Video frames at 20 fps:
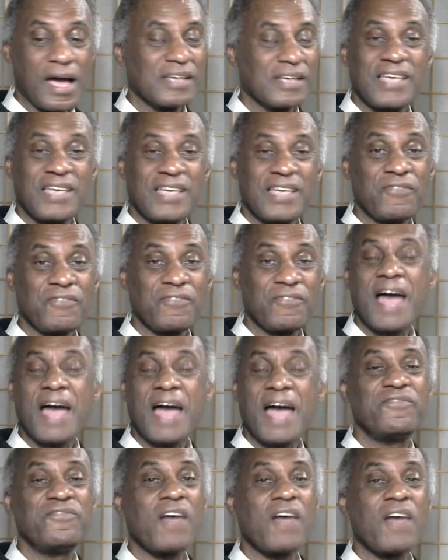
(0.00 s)
Kevin?
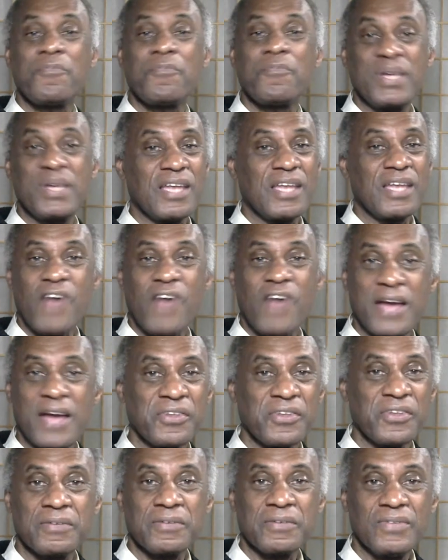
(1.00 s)
I've never been there
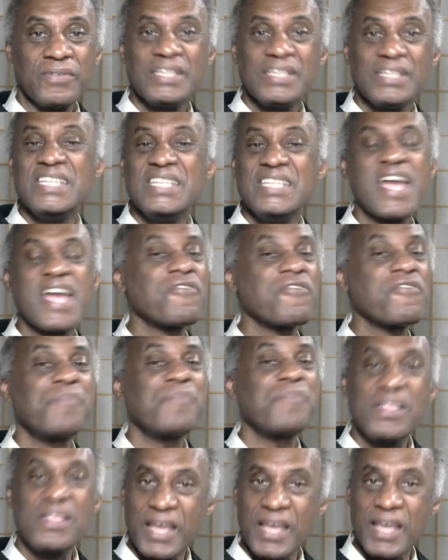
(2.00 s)
either. Never
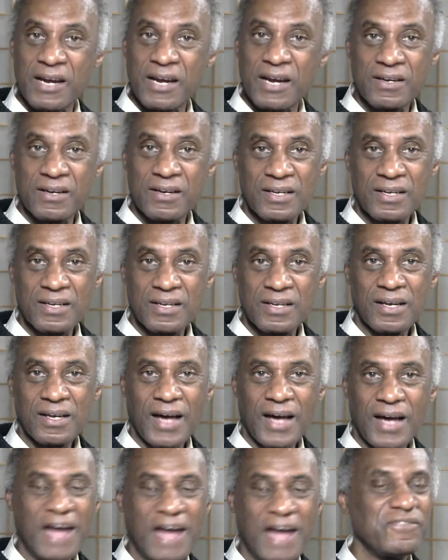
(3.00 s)
been there.
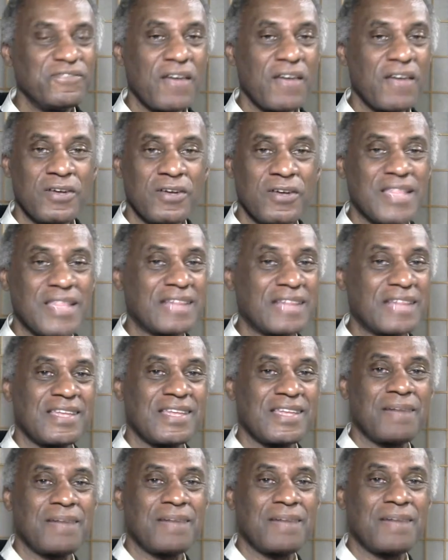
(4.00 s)
I've never, not
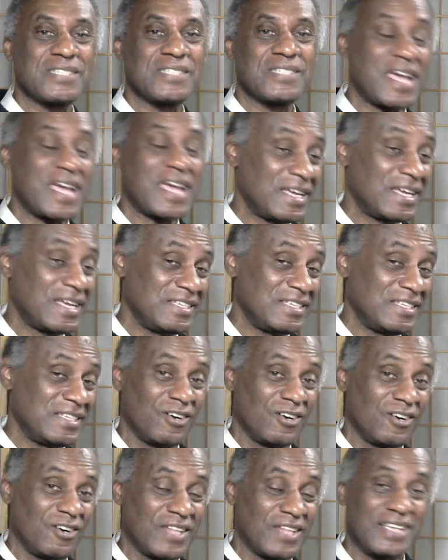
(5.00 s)
that I'm saying,
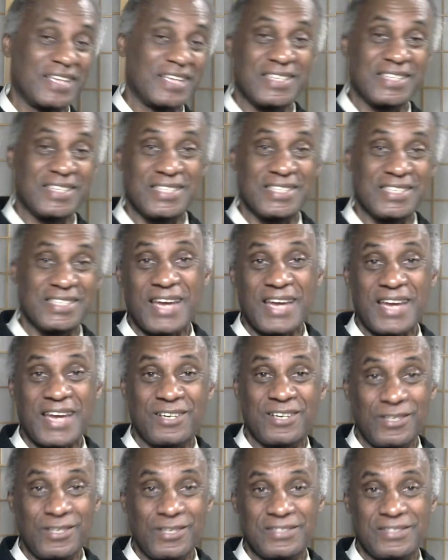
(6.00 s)
that it's not a
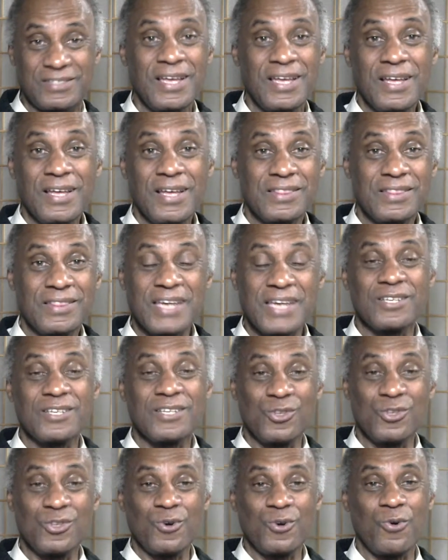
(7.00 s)
good thing to
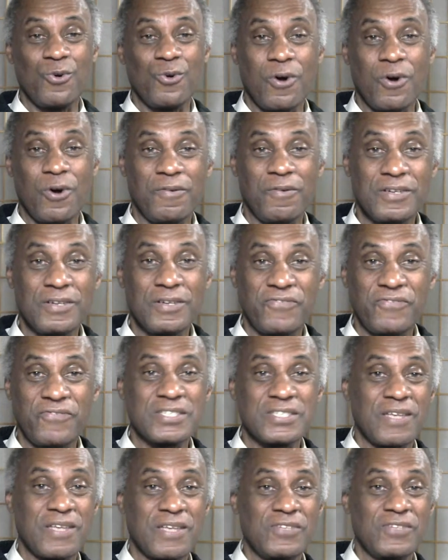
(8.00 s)
do or
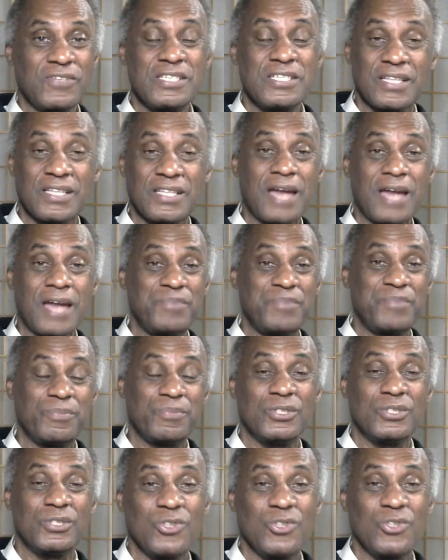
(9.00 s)
festivities. A lot of
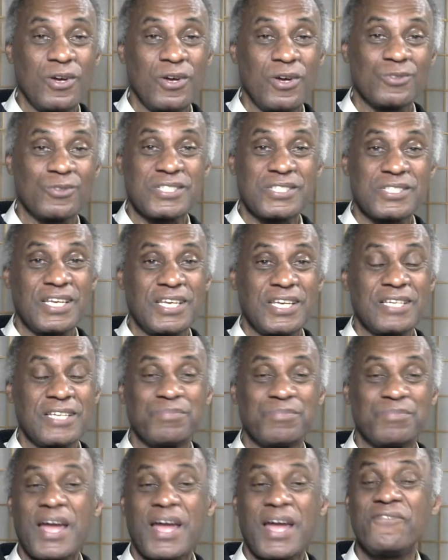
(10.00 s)
people enjoy those things,
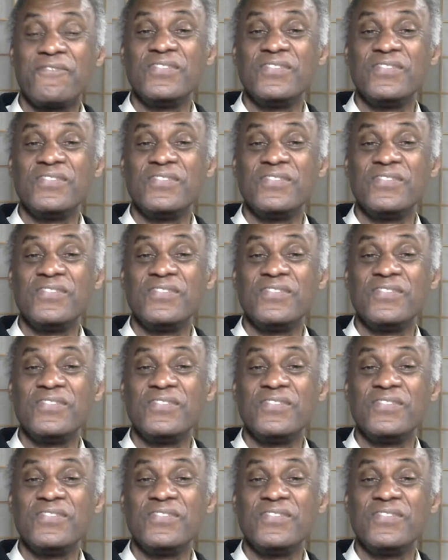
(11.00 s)
but I've